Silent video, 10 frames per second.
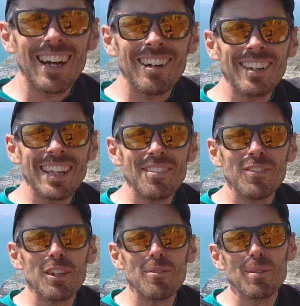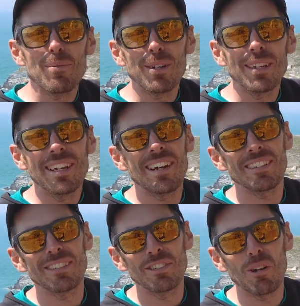I'll leave you with one
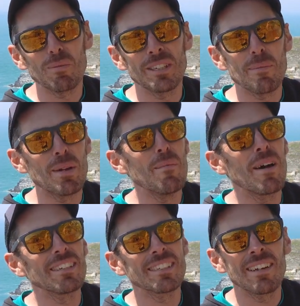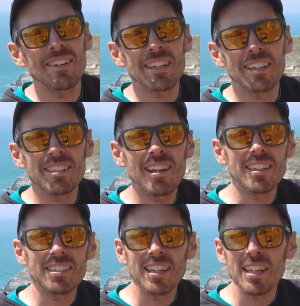last top tip, and it might sound like a
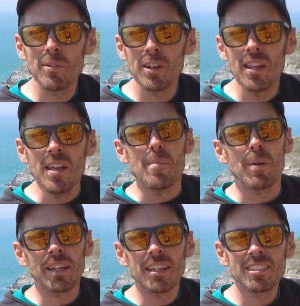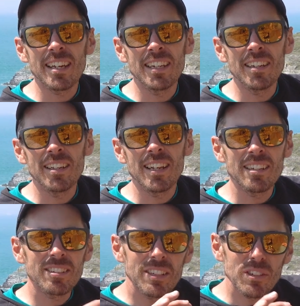slightly silly one, but I'm going to say it
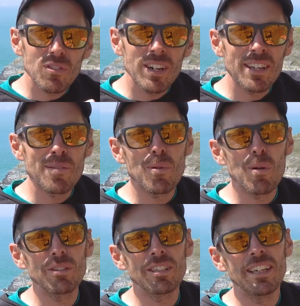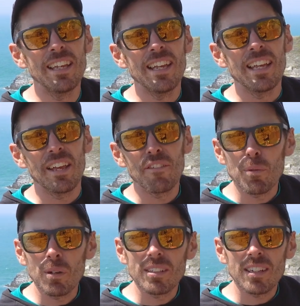nonetheless because it's really important. If
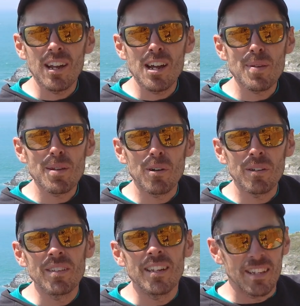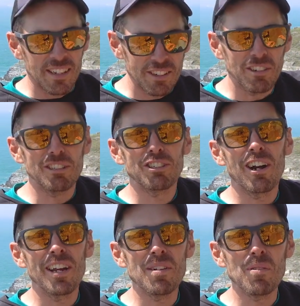you want to climb E1, you've got to
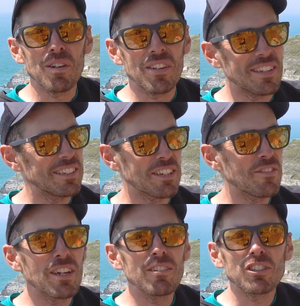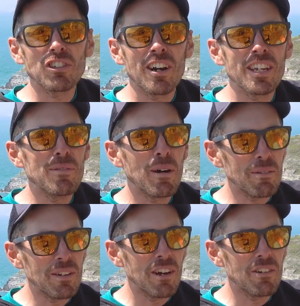try E1. So if you don't try, you
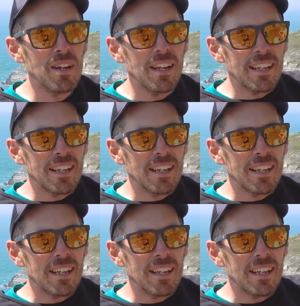won't know.